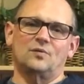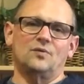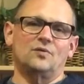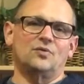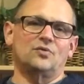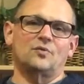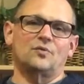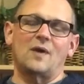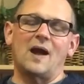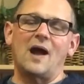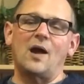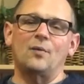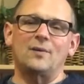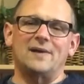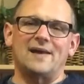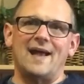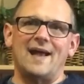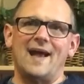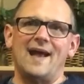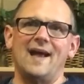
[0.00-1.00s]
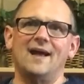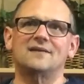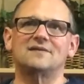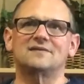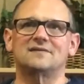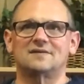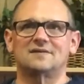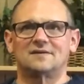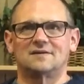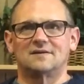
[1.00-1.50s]
Through how we
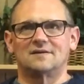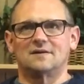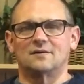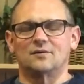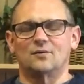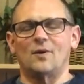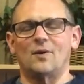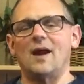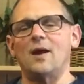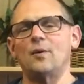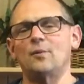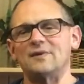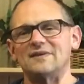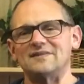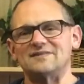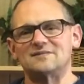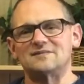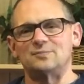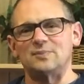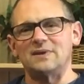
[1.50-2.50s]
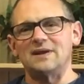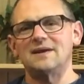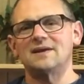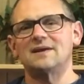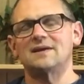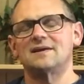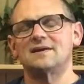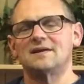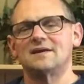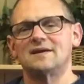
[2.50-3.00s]
act, through how we
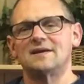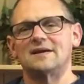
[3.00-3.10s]
speak,